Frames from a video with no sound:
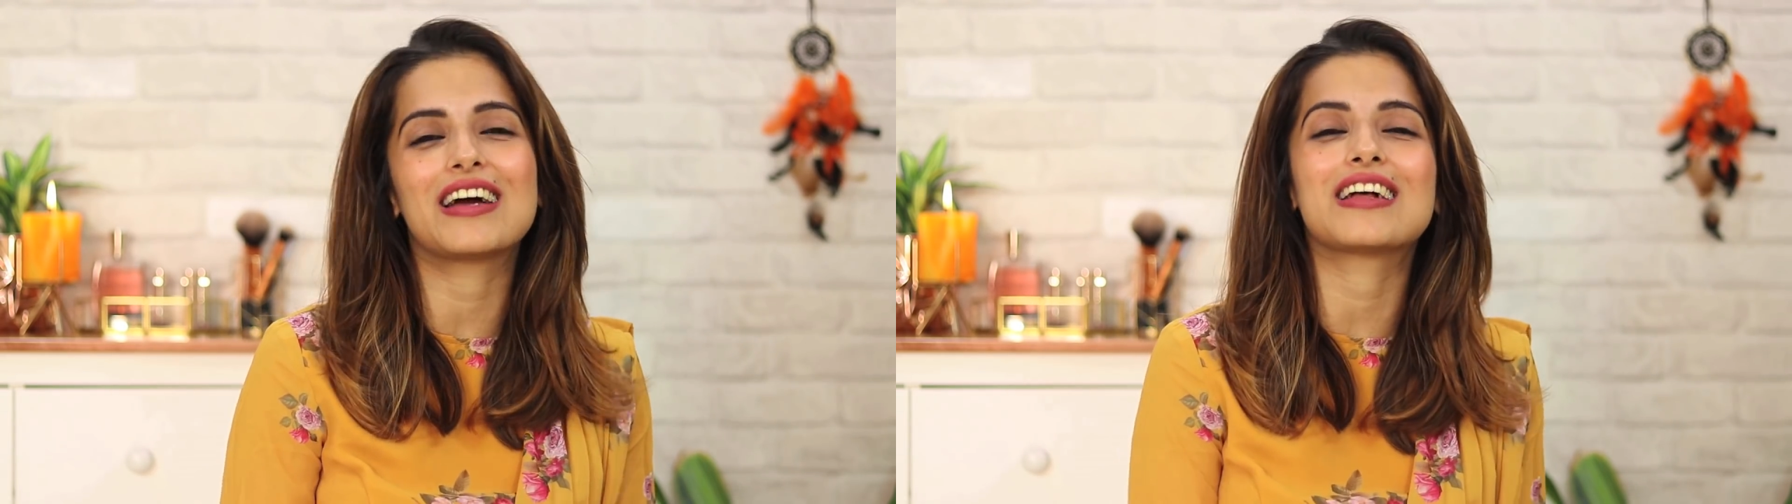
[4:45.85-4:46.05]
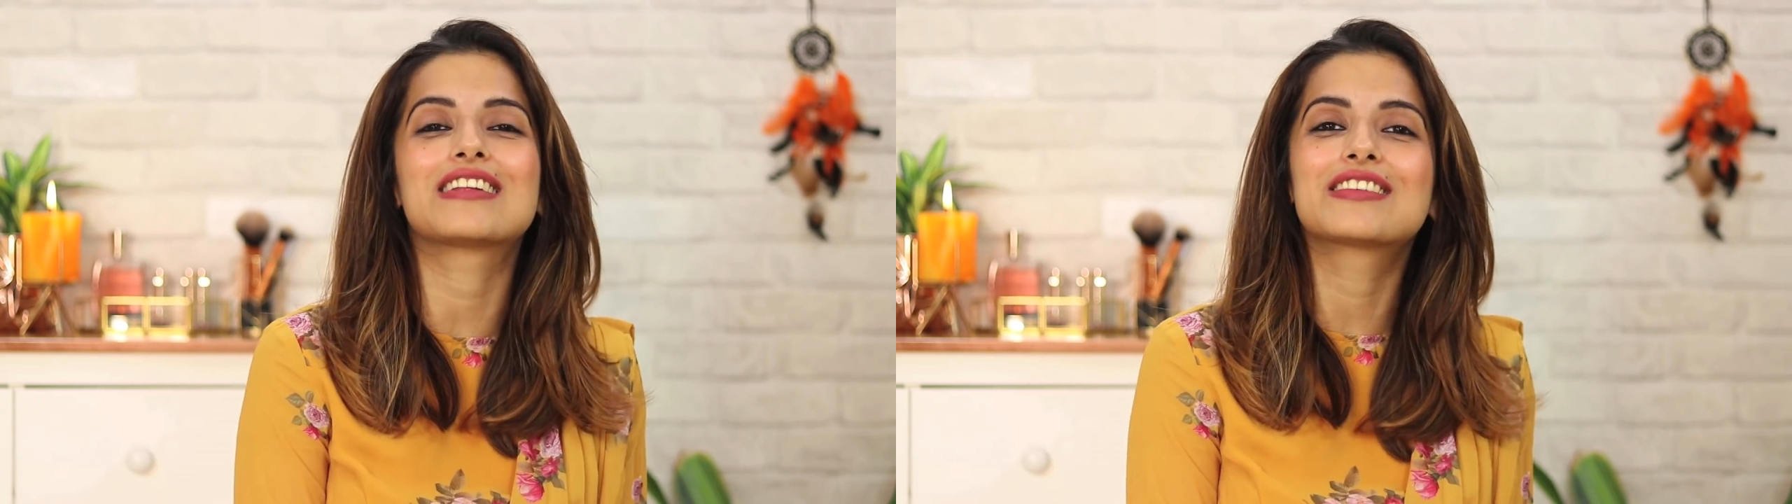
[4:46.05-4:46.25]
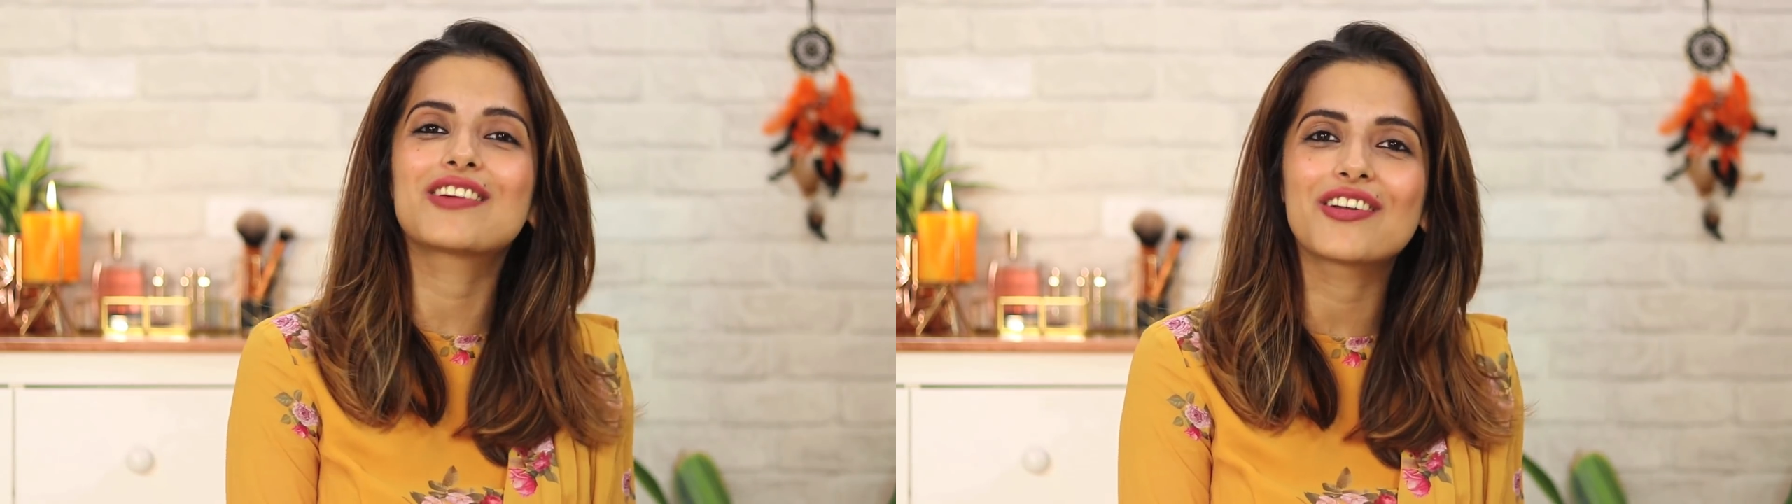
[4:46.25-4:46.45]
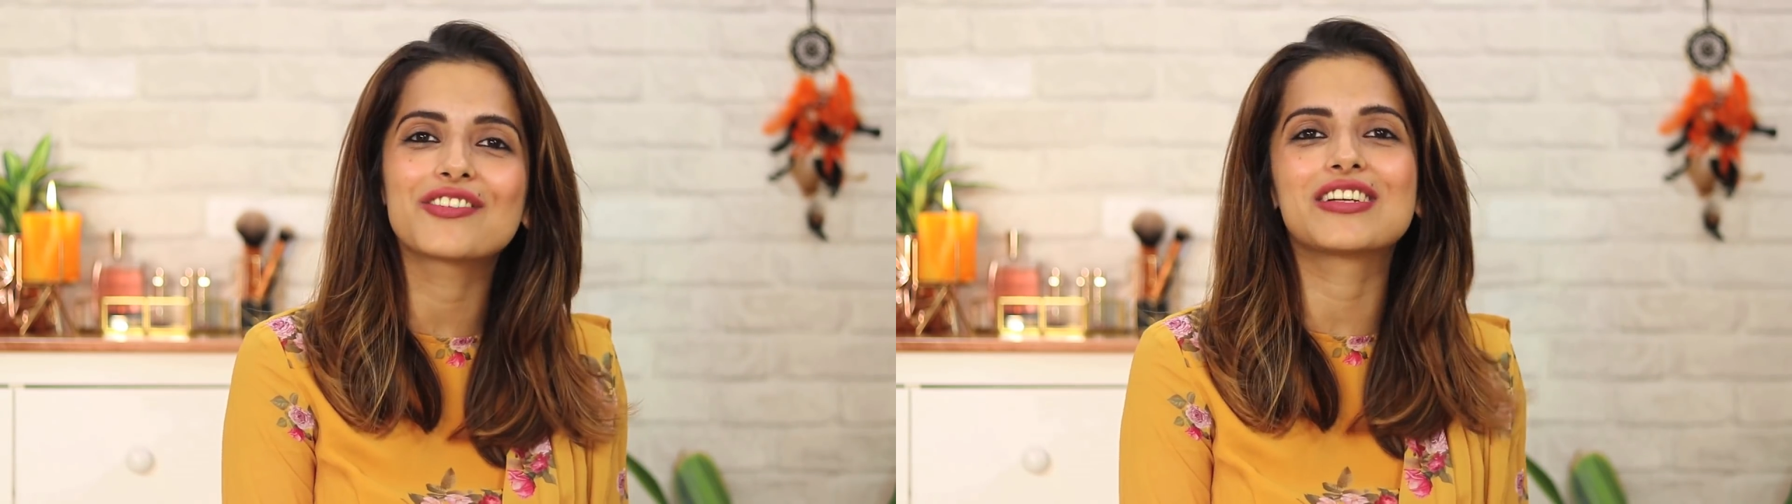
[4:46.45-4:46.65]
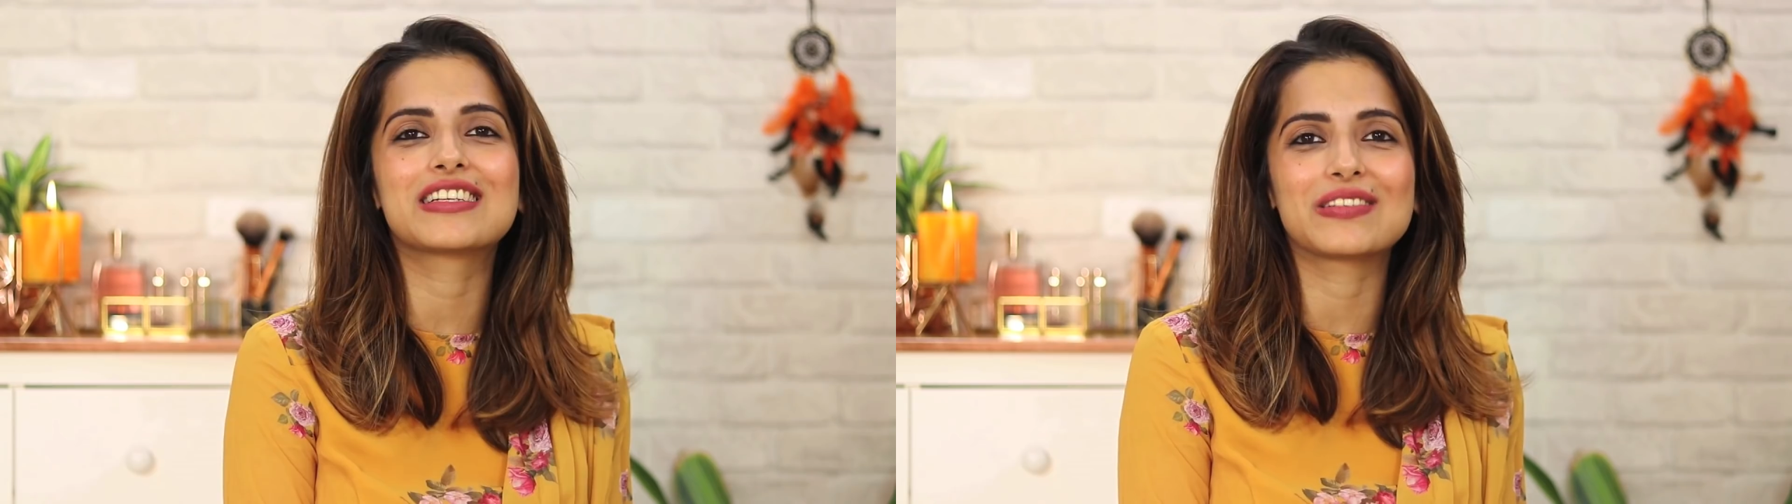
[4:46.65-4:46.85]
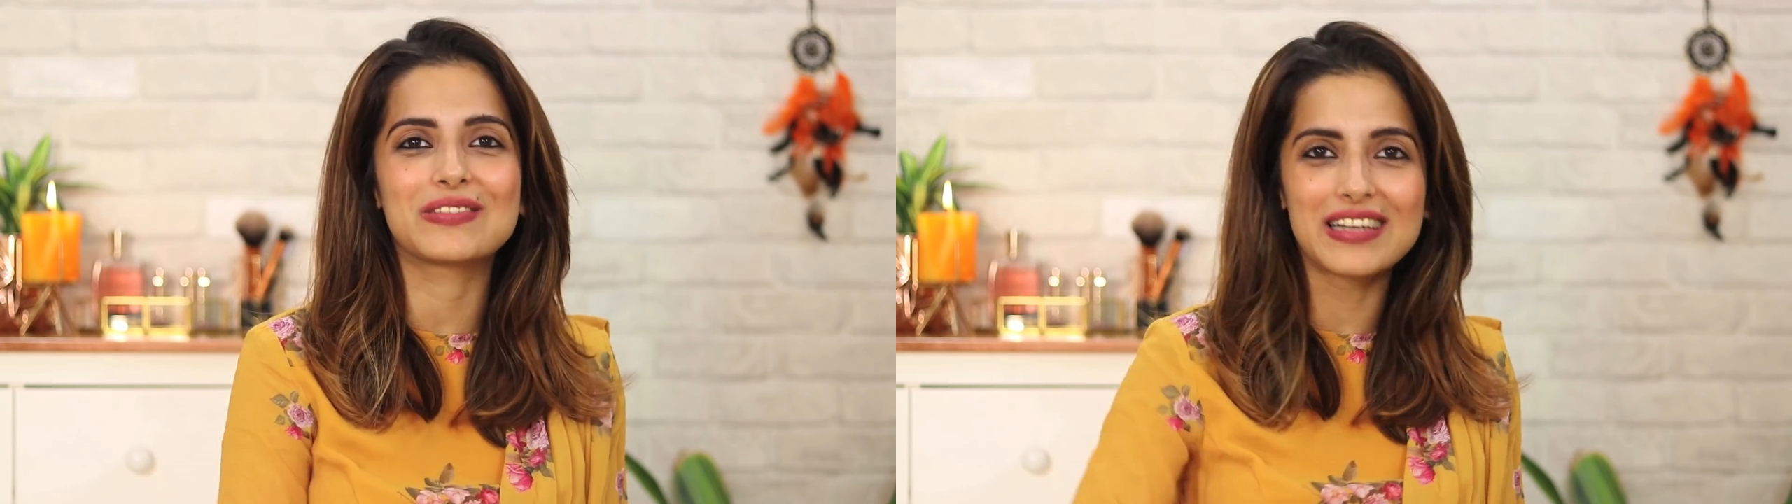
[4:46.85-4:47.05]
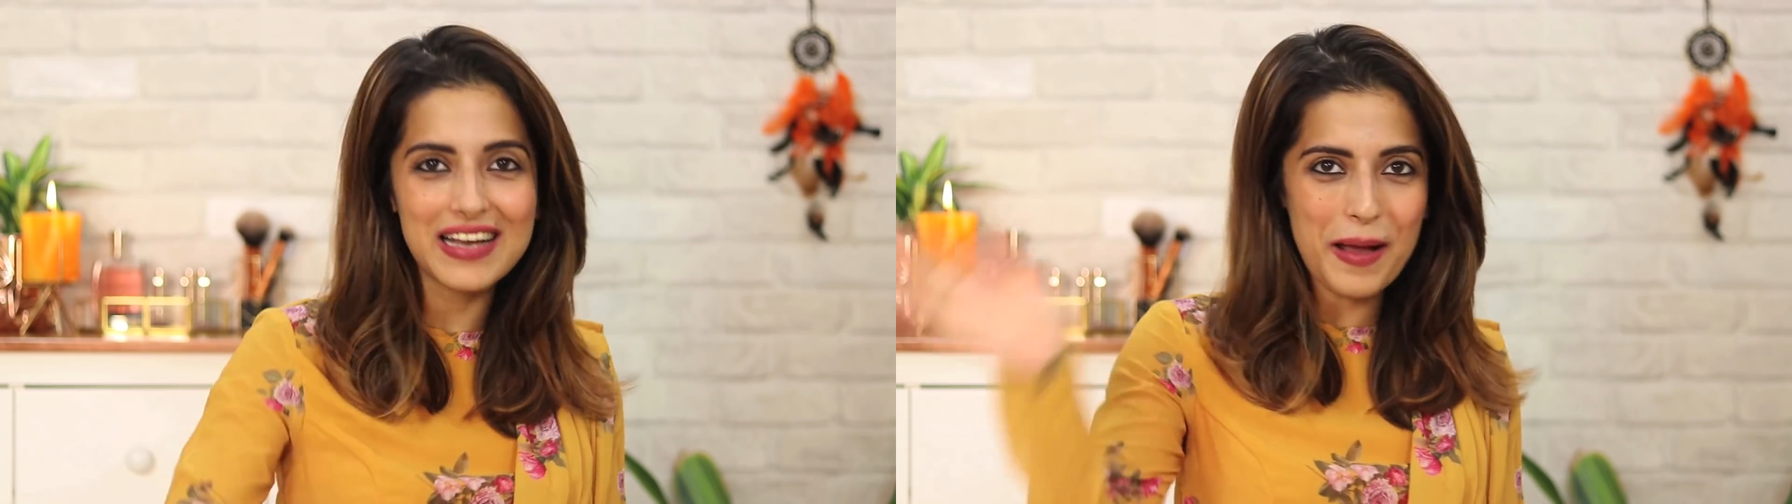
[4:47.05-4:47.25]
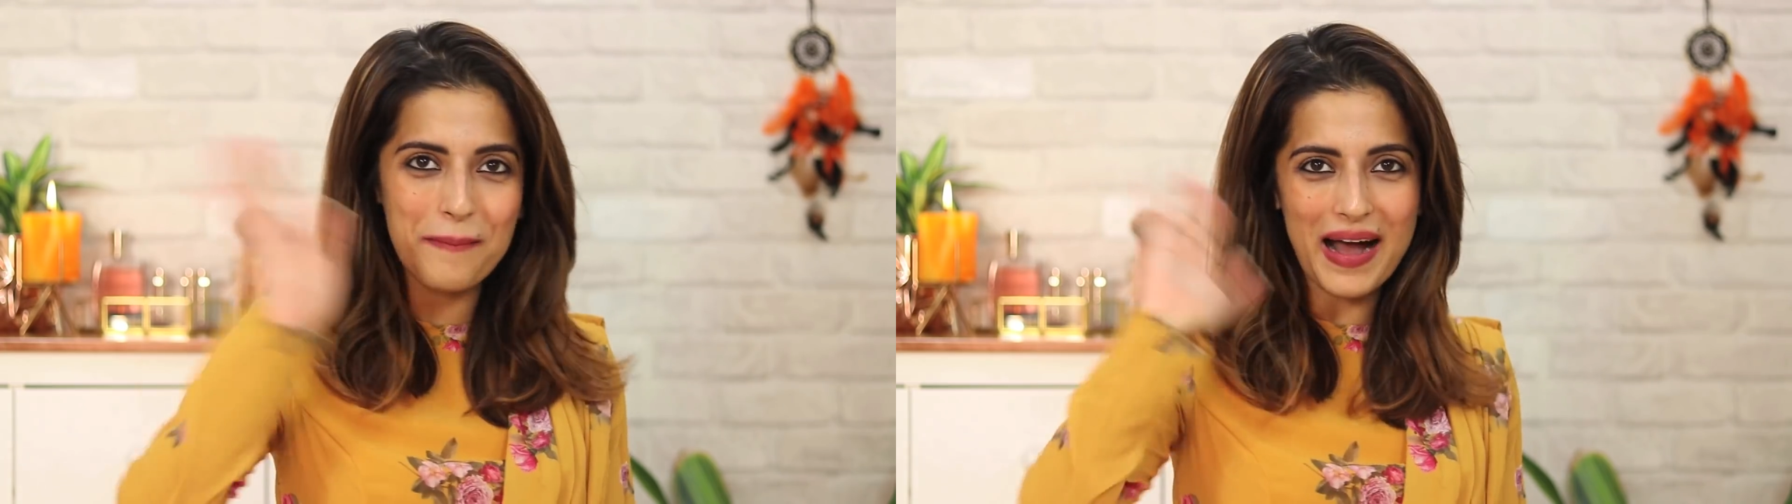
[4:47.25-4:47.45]
and I'll see you all really soon.
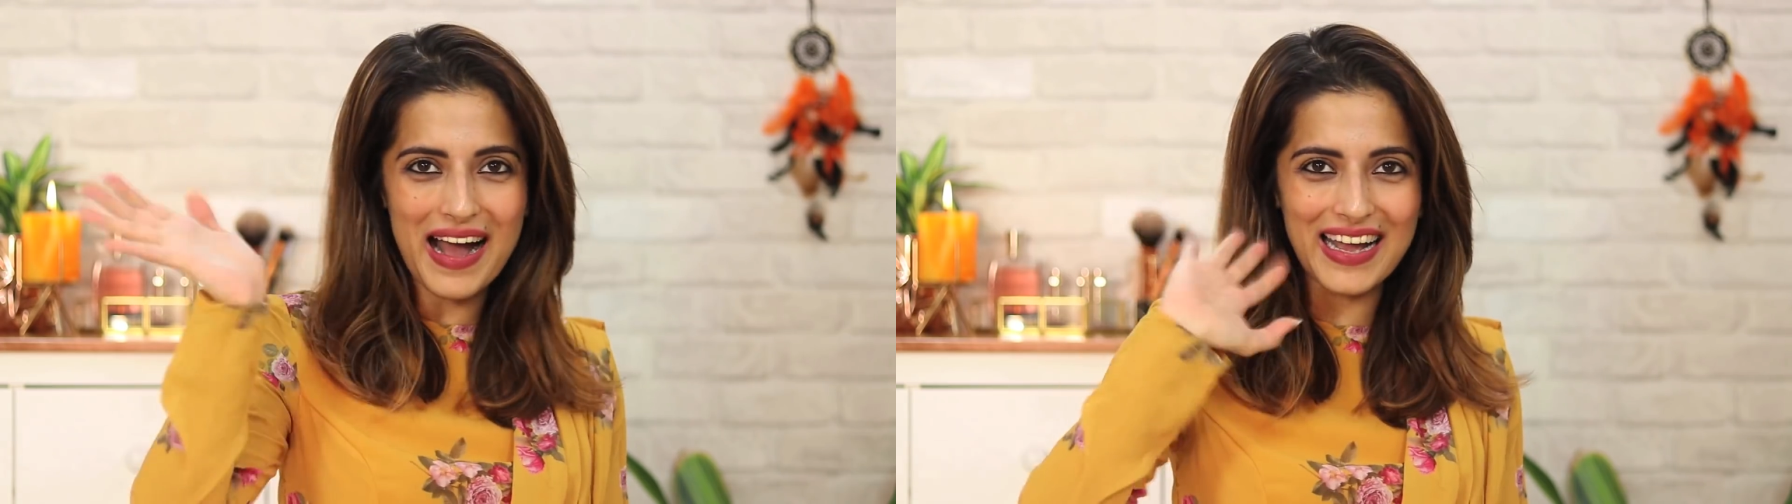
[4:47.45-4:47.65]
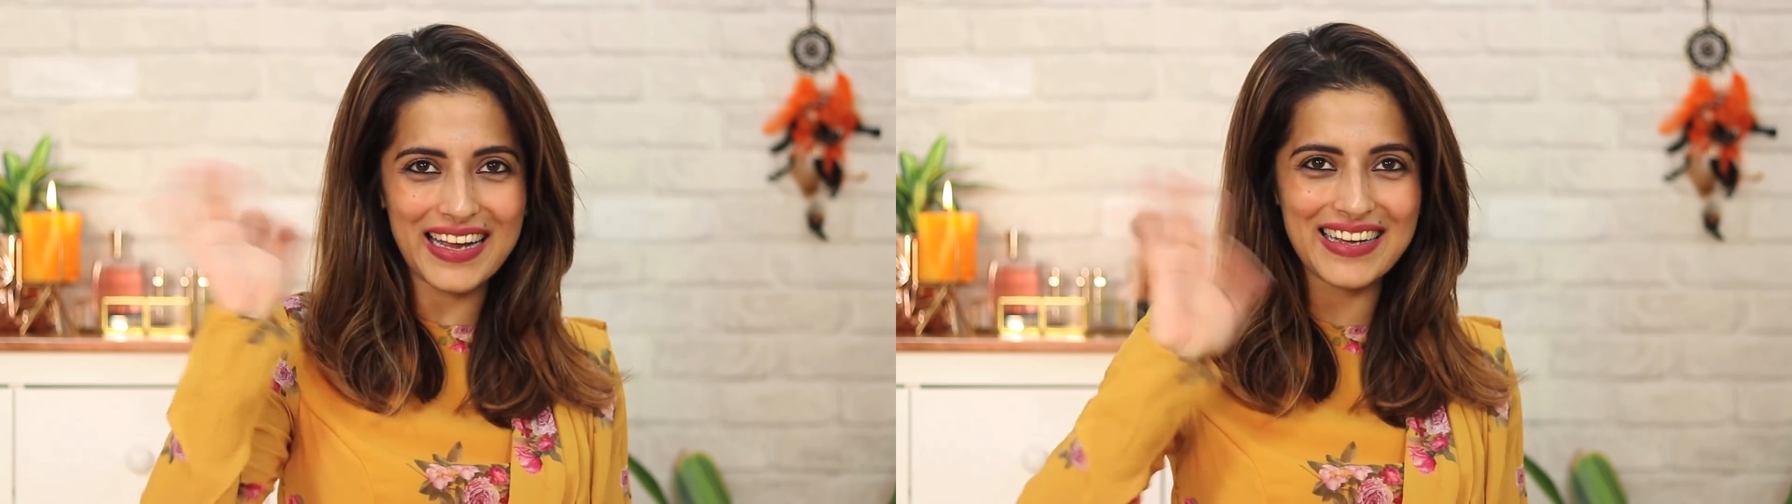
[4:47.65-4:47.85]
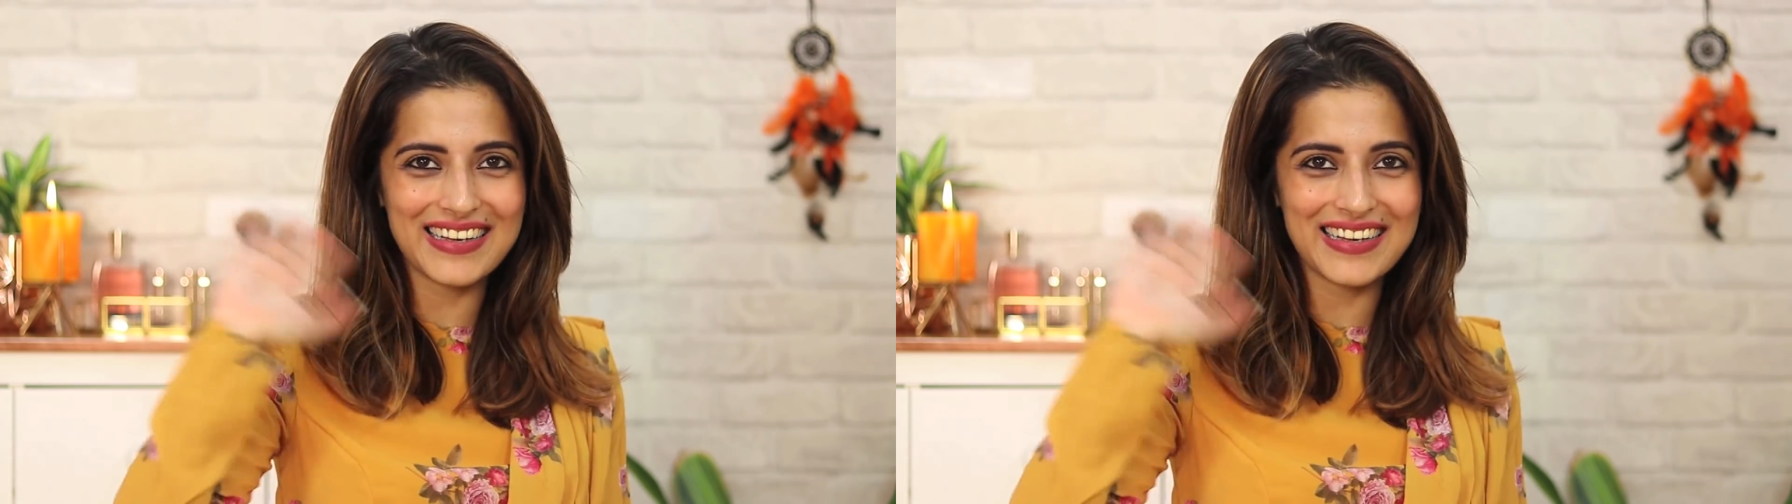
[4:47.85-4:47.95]
Bye!